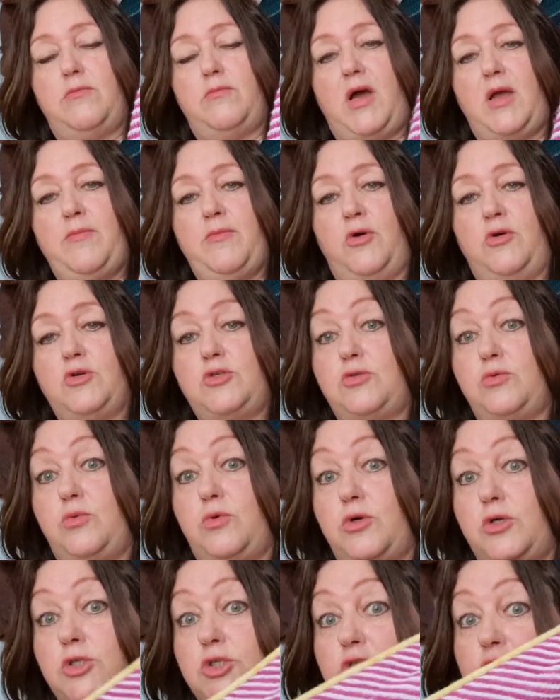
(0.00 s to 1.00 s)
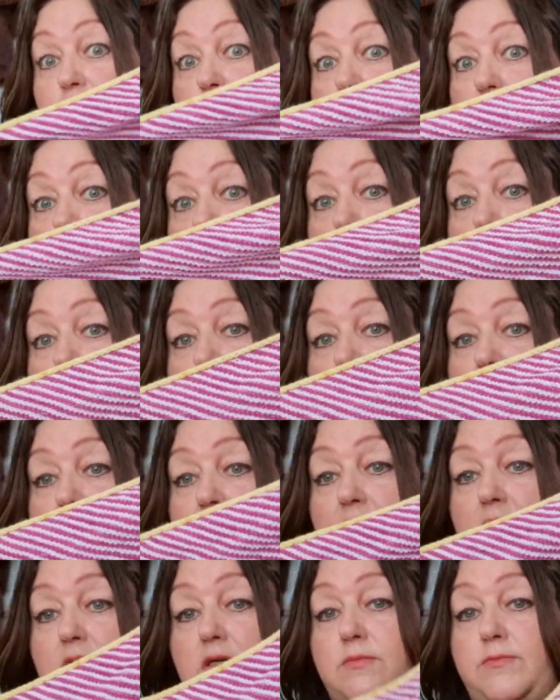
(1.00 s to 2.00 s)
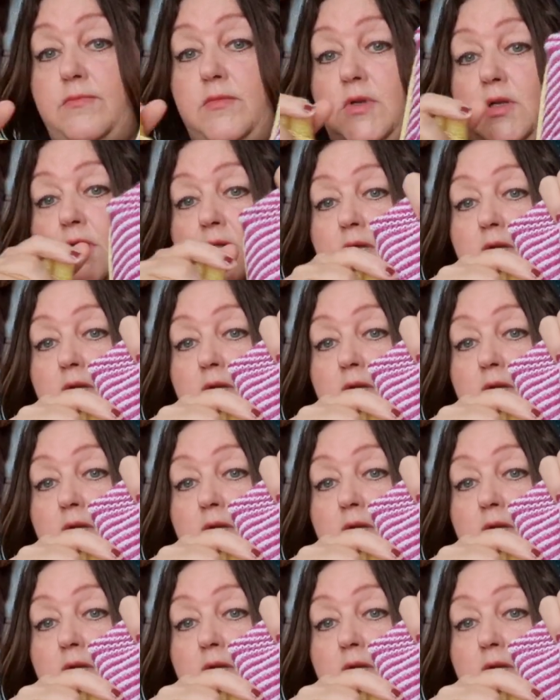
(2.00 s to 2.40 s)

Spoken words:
my most worn shawl, and